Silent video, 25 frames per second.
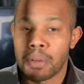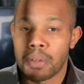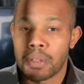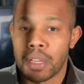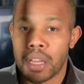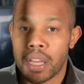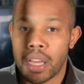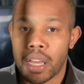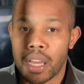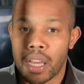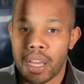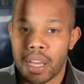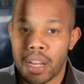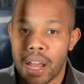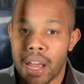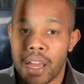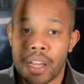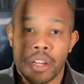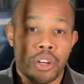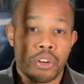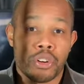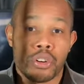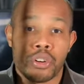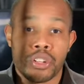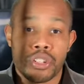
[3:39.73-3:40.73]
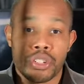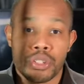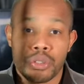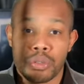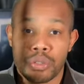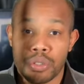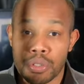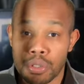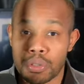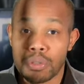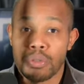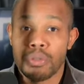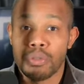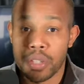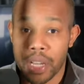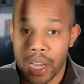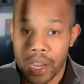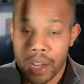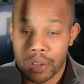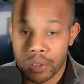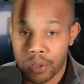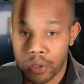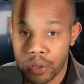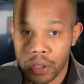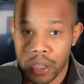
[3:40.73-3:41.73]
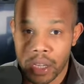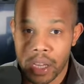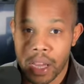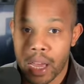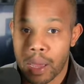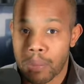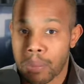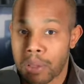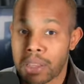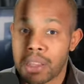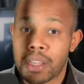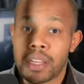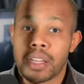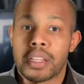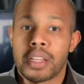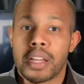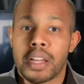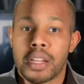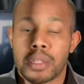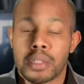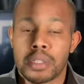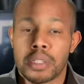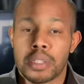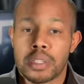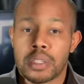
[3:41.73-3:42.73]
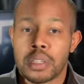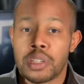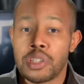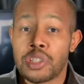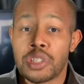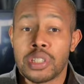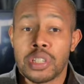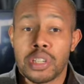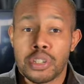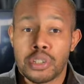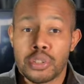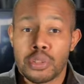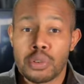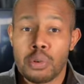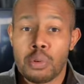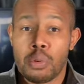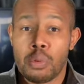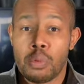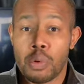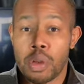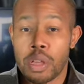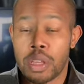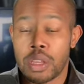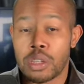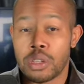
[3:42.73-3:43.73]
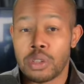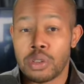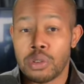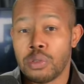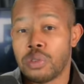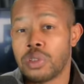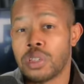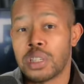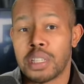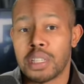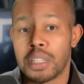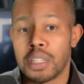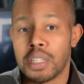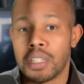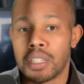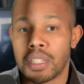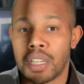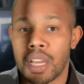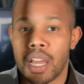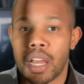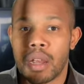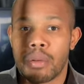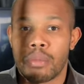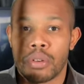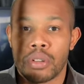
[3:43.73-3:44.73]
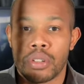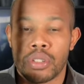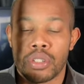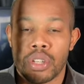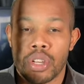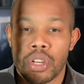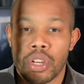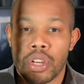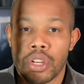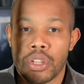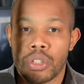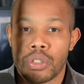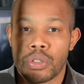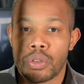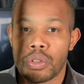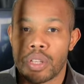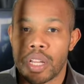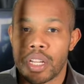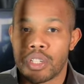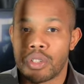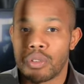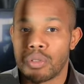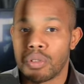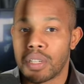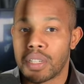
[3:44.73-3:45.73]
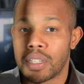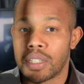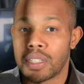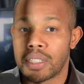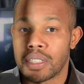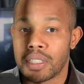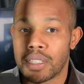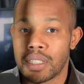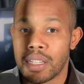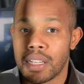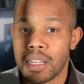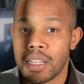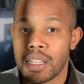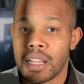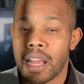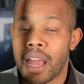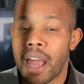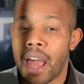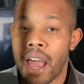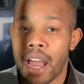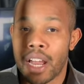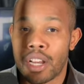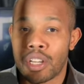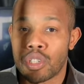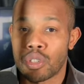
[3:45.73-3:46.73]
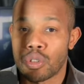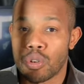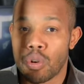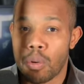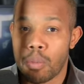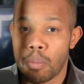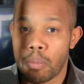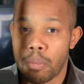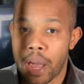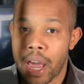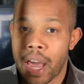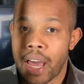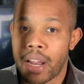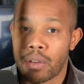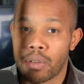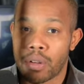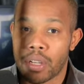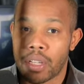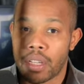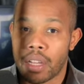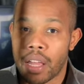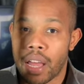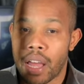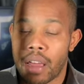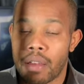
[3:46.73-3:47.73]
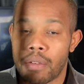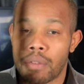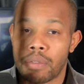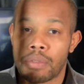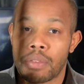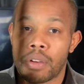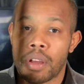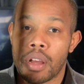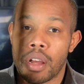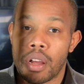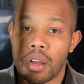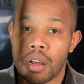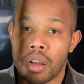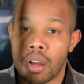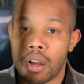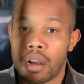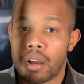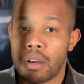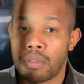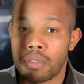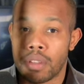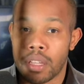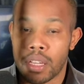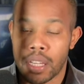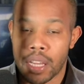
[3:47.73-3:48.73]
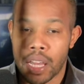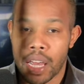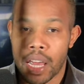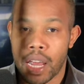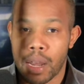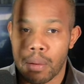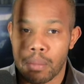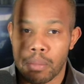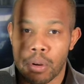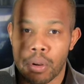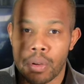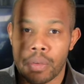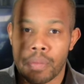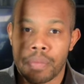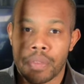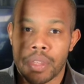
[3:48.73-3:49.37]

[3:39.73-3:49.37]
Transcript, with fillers: and I encourage you to download the app. I think that's essential with using these cameras so that you can see the actual battery life of the camera.